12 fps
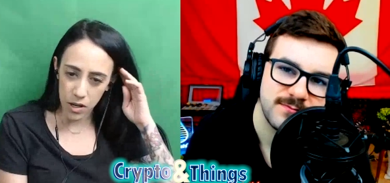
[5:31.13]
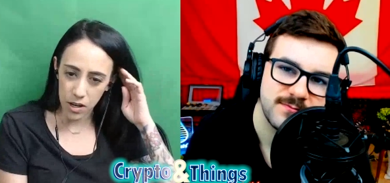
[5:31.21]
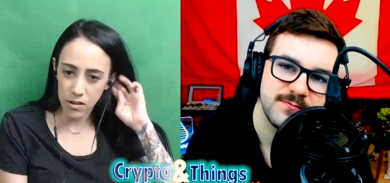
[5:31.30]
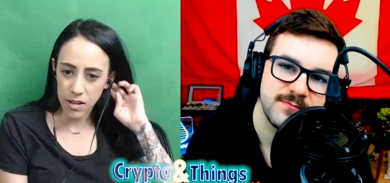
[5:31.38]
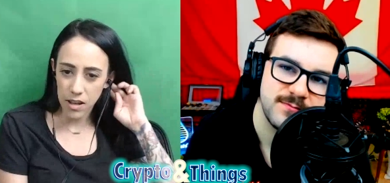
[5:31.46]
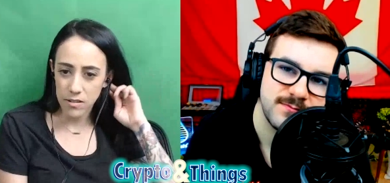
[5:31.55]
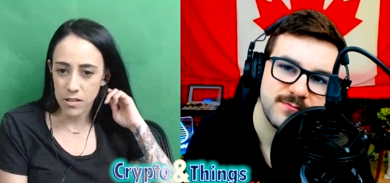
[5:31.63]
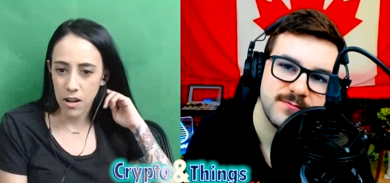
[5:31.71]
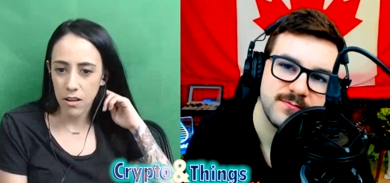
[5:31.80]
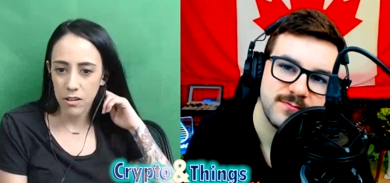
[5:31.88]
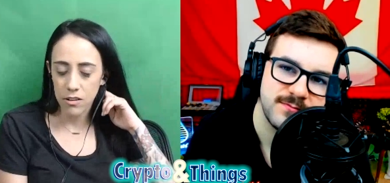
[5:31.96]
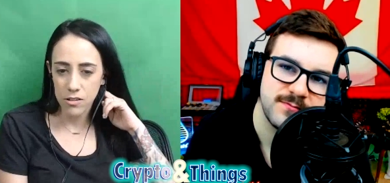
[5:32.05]
Speaker 1: hundred thousand
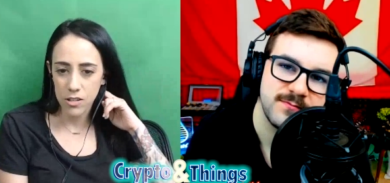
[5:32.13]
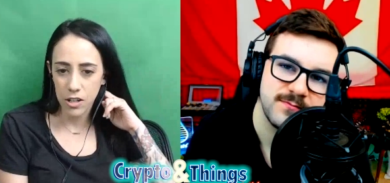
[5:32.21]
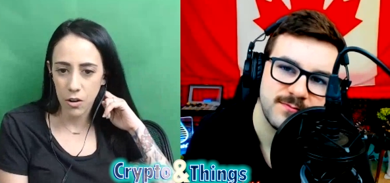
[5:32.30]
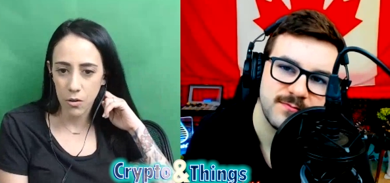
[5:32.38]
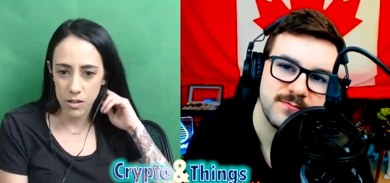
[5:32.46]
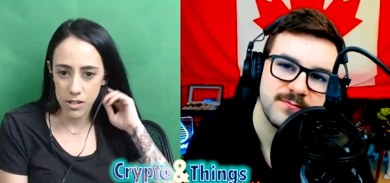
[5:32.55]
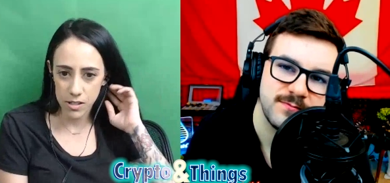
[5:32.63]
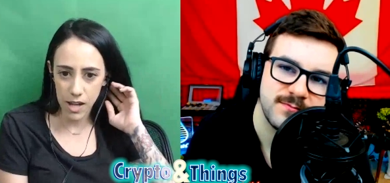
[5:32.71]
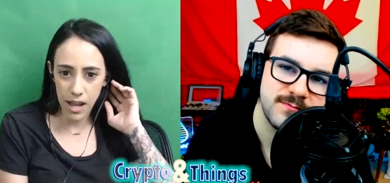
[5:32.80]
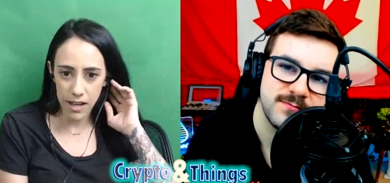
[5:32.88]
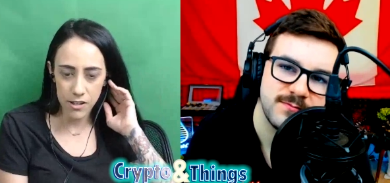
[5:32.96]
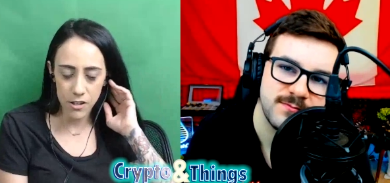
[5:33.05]
dollars to go into
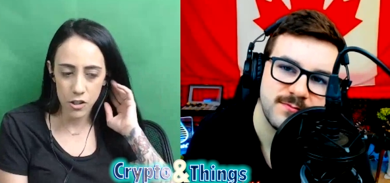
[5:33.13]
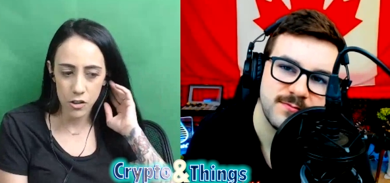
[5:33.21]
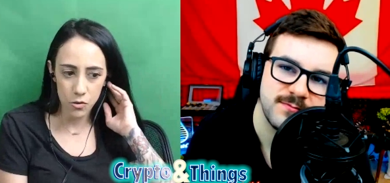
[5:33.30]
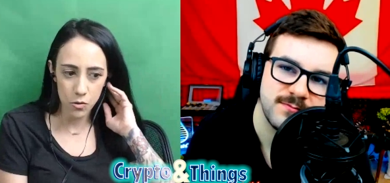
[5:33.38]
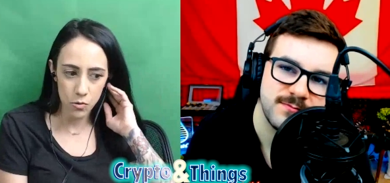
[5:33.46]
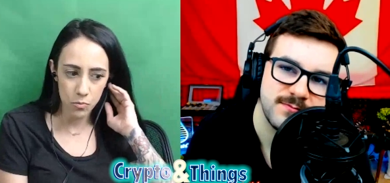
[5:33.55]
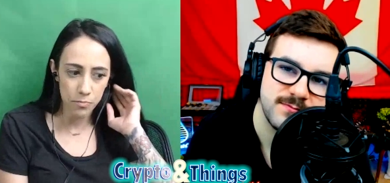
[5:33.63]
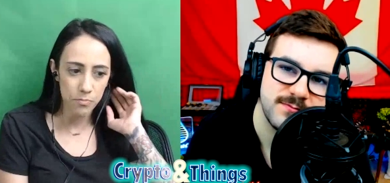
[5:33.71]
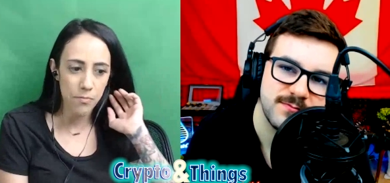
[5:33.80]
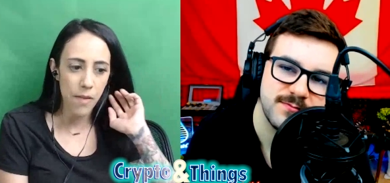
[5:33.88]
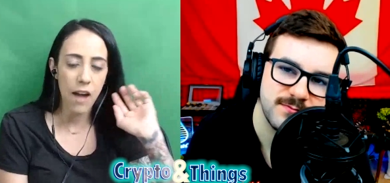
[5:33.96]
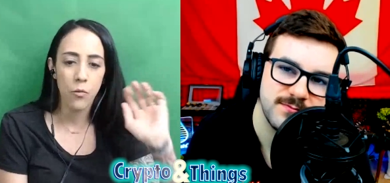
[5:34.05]
debt to
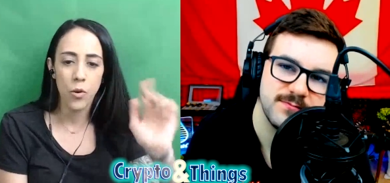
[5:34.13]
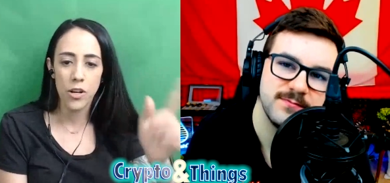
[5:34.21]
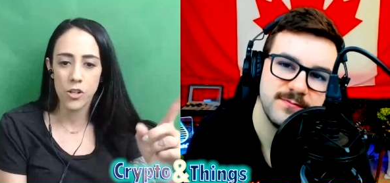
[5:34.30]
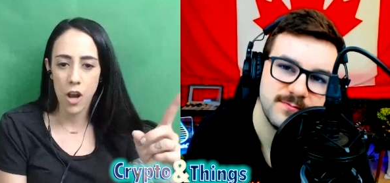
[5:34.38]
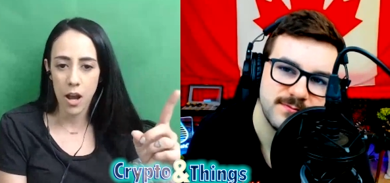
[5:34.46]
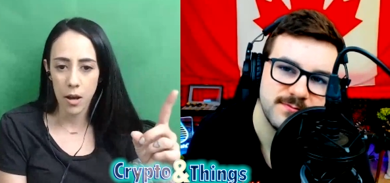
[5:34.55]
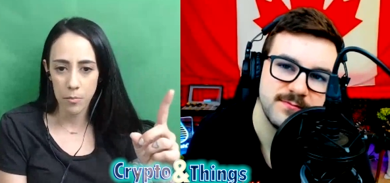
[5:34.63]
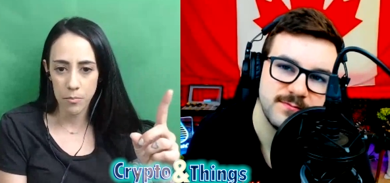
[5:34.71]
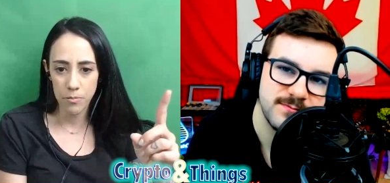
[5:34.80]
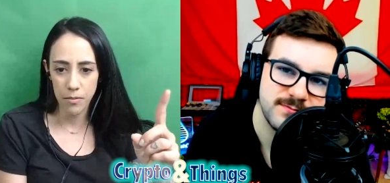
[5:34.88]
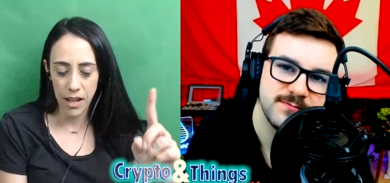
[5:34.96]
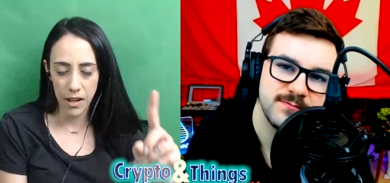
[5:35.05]
have one job,
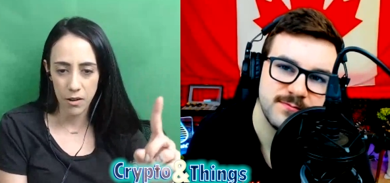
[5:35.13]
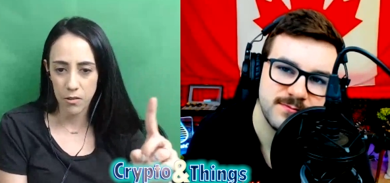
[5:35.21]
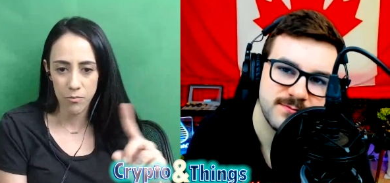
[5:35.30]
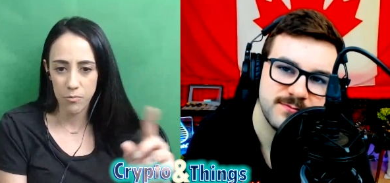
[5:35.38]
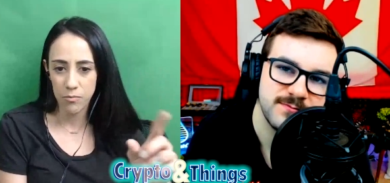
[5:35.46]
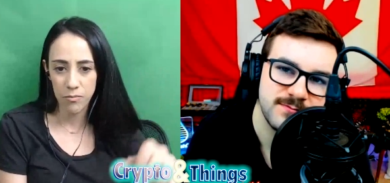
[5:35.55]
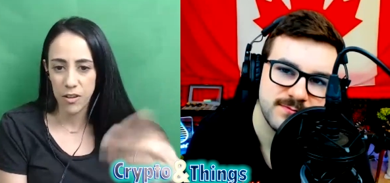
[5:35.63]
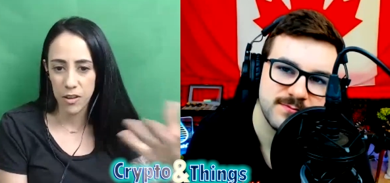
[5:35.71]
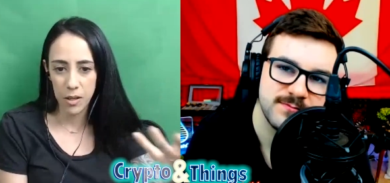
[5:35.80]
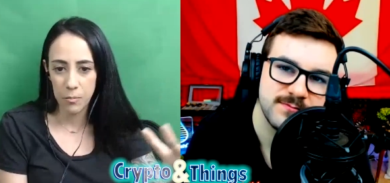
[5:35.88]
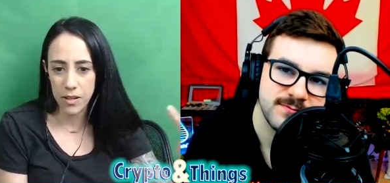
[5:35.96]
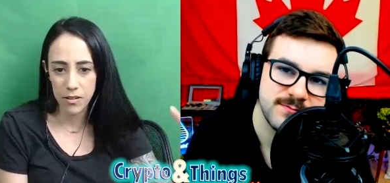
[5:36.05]
like
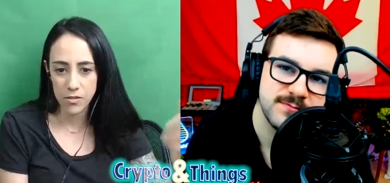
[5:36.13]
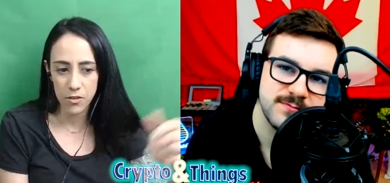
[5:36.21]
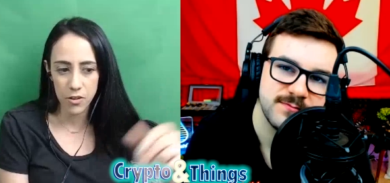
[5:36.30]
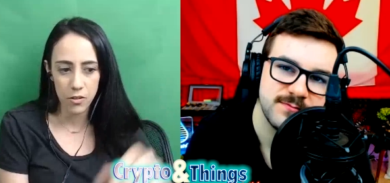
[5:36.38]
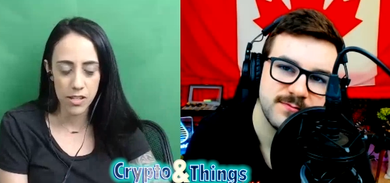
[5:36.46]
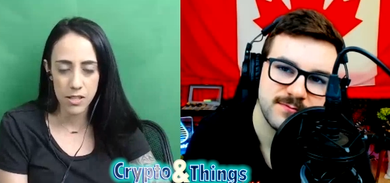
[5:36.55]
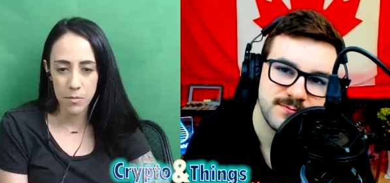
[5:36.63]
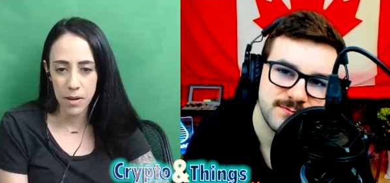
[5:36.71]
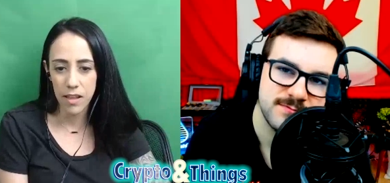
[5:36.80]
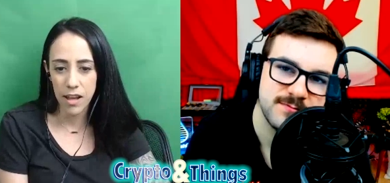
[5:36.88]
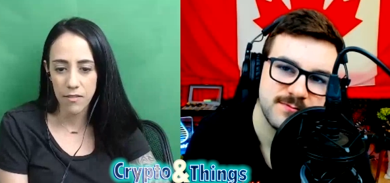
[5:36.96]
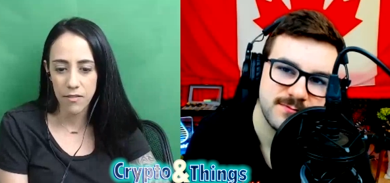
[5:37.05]
filling pills for the rest of my life.